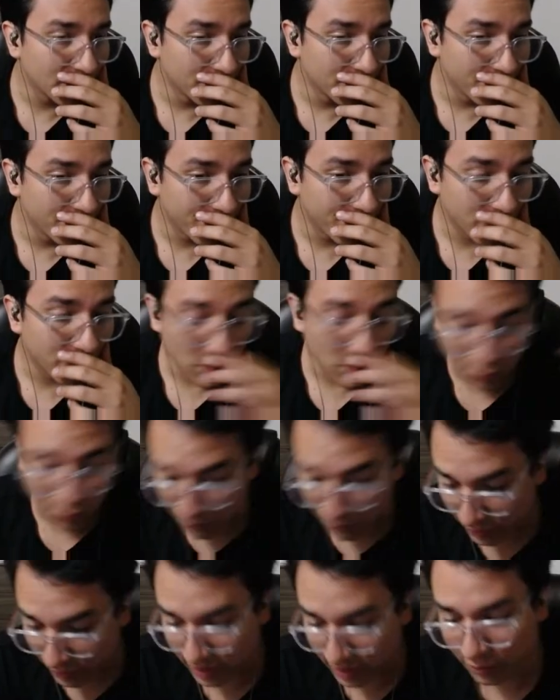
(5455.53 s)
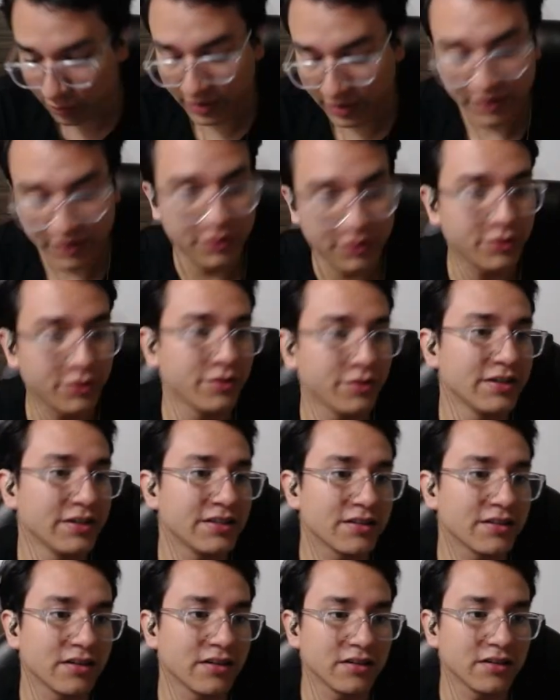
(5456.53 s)
what we're gonna want to do is
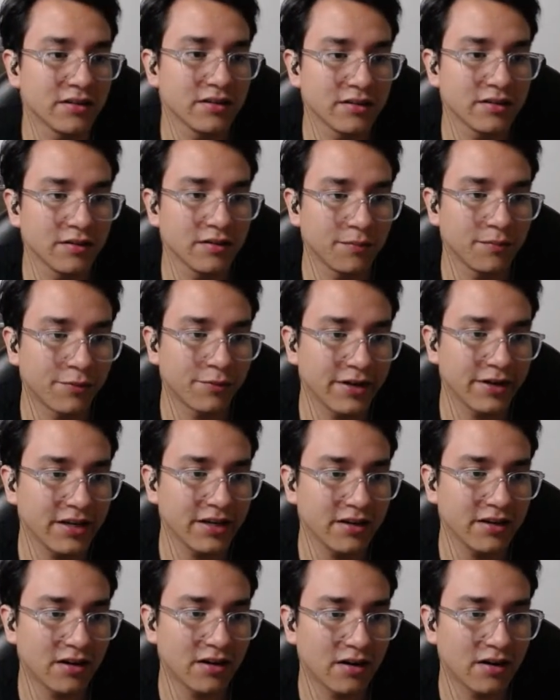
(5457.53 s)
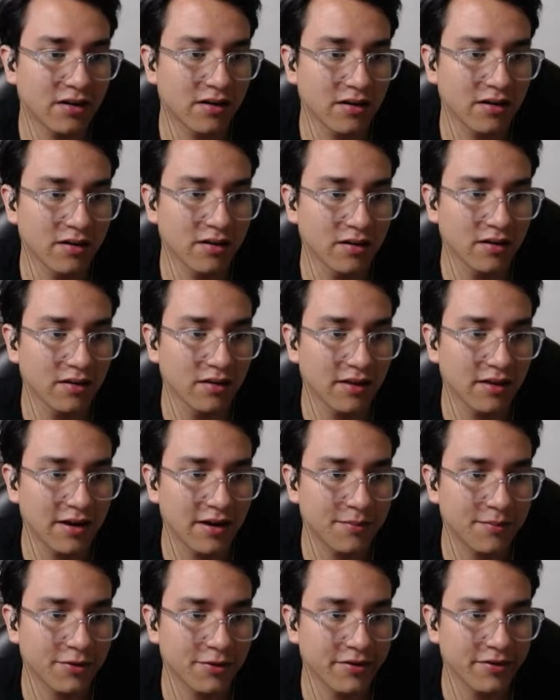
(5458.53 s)
gonna bring in our
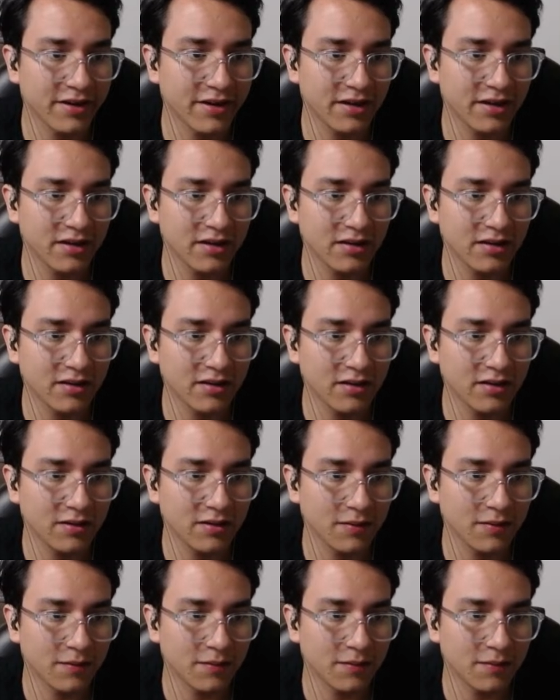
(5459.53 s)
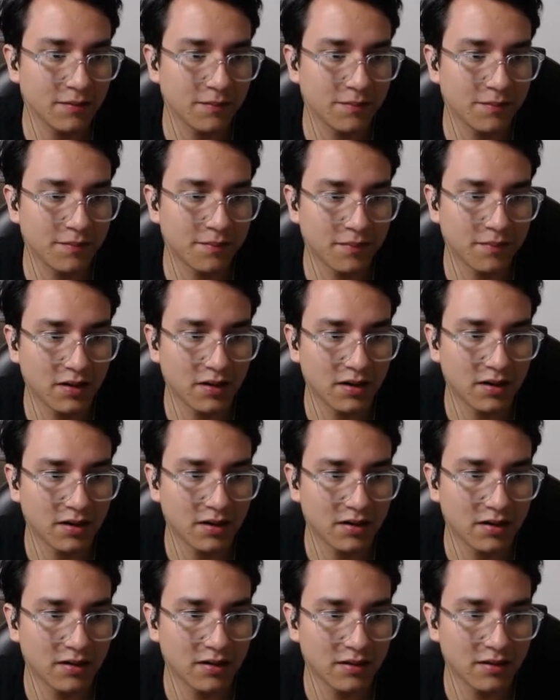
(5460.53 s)
library.
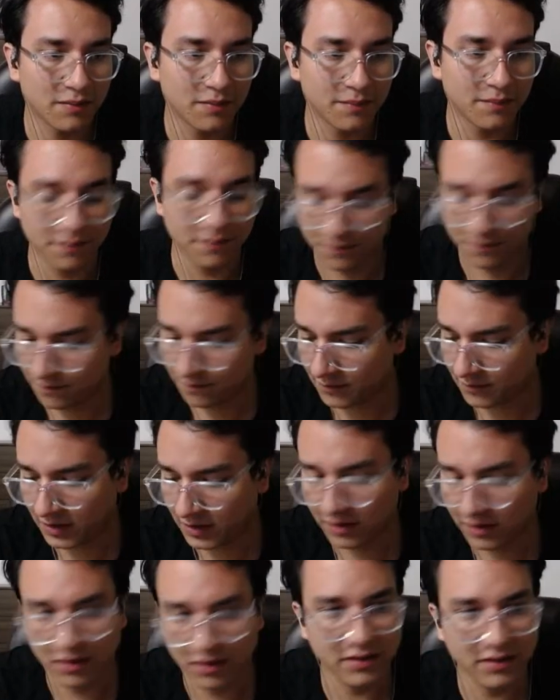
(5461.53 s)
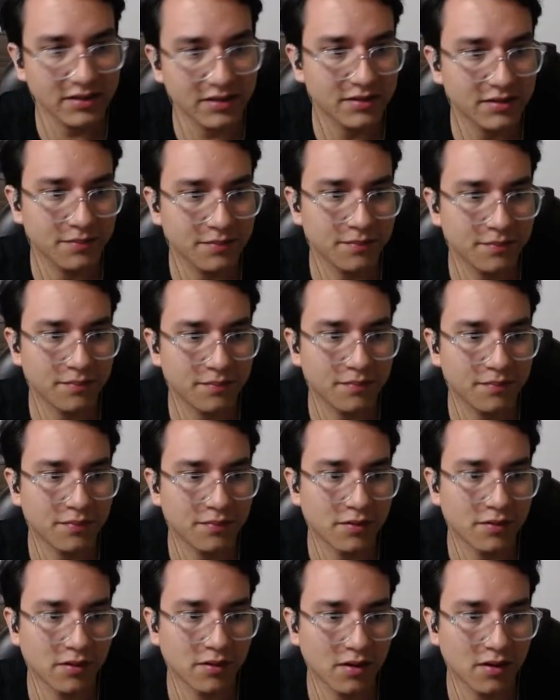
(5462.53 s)
How do you call this?
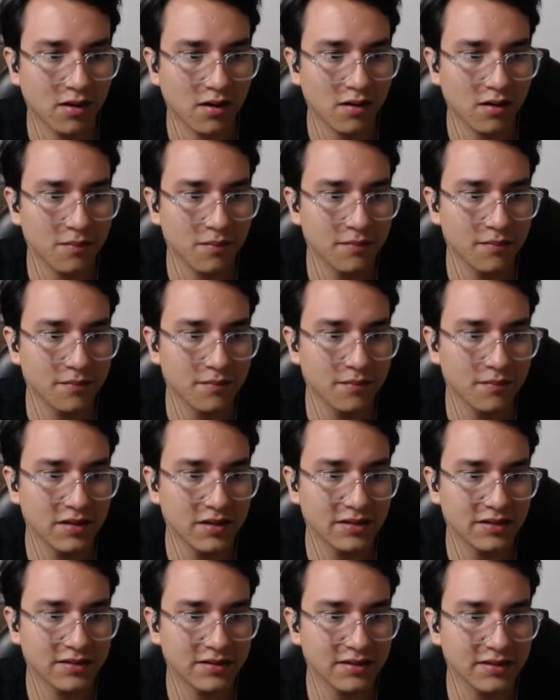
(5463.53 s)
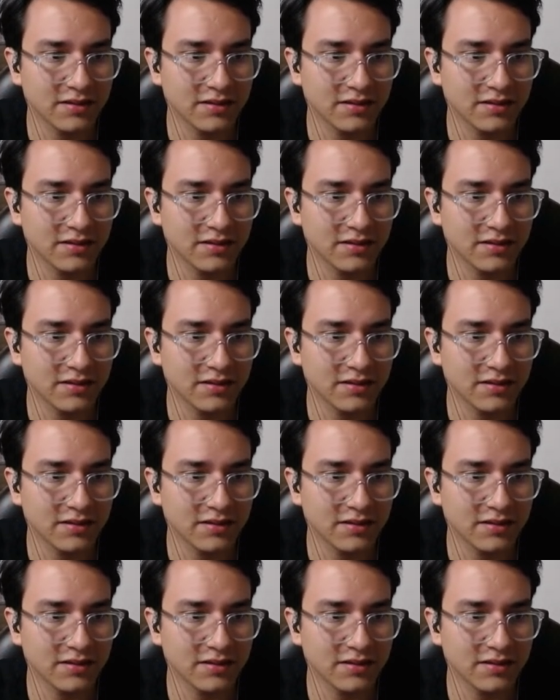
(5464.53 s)
Promises,